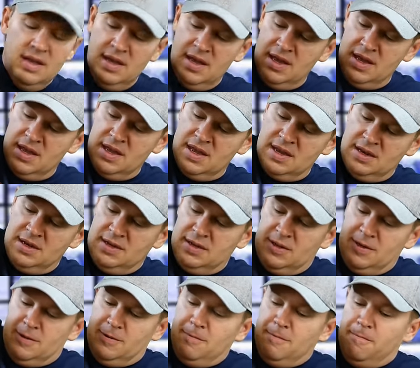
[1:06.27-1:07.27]
And
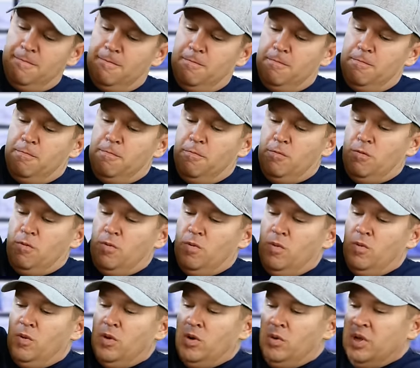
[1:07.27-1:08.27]

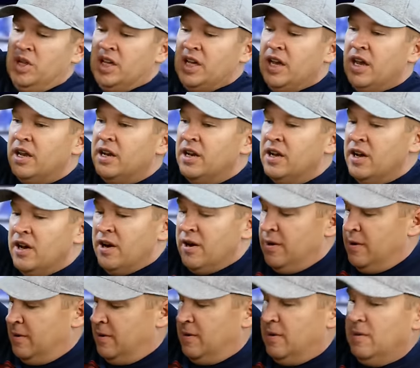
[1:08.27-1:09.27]
what do we got here?
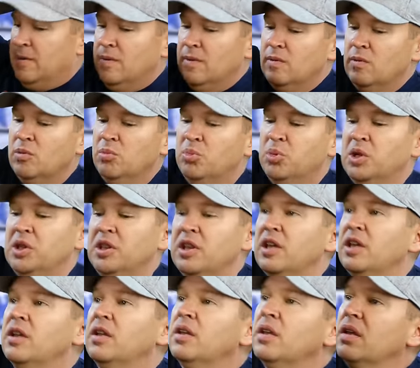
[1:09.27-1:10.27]
We'll put
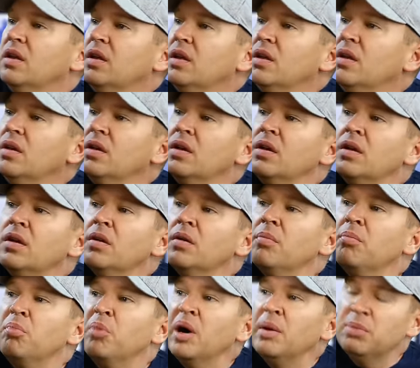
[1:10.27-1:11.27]
the
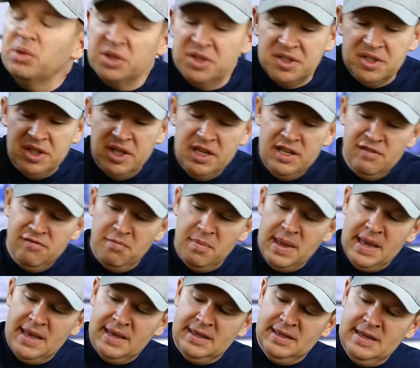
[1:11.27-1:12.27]
bubble sleeve
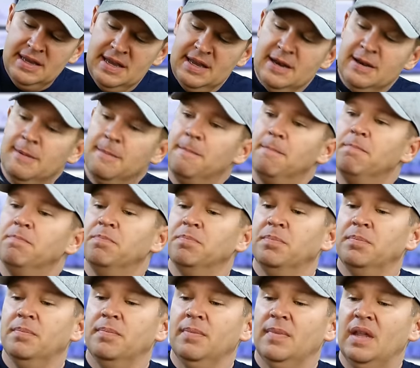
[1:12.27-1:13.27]
back in.
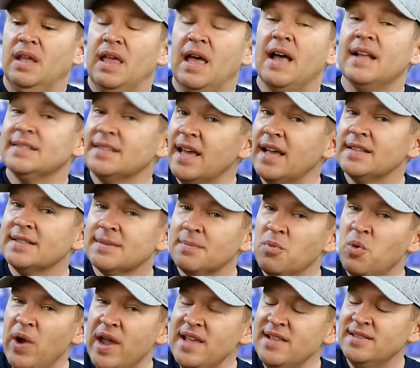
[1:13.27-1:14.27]
That's got
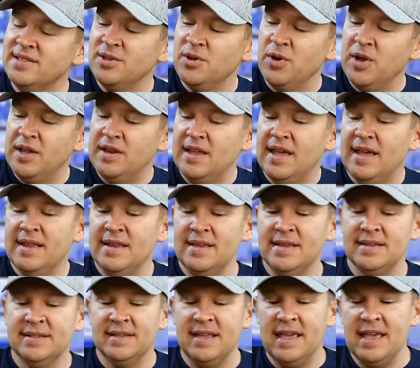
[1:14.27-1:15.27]
some weight to it. That
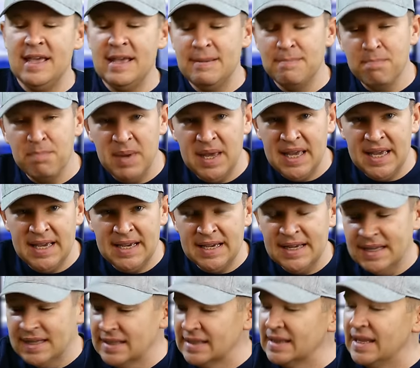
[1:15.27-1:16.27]
is a big
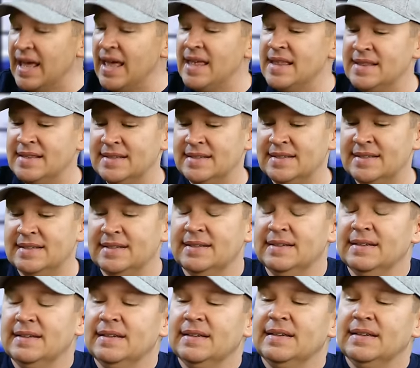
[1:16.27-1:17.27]
lens.
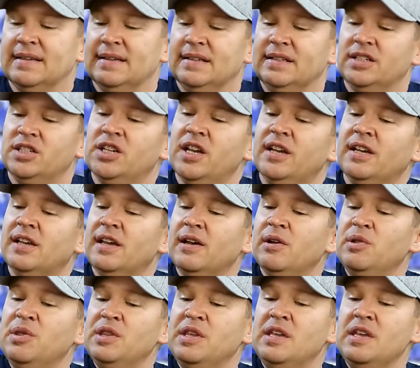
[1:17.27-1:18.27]
Check
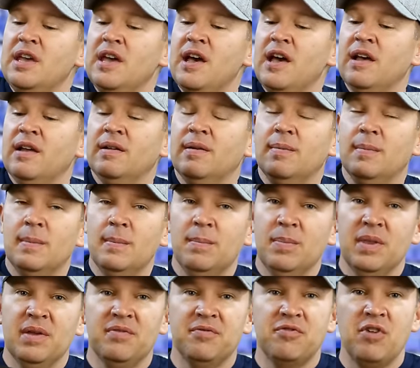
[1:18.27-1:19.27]
out the, uh,
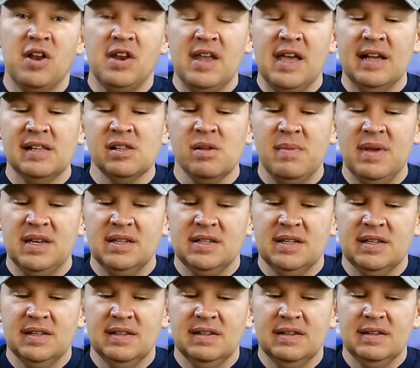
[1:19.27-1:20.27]
the front element.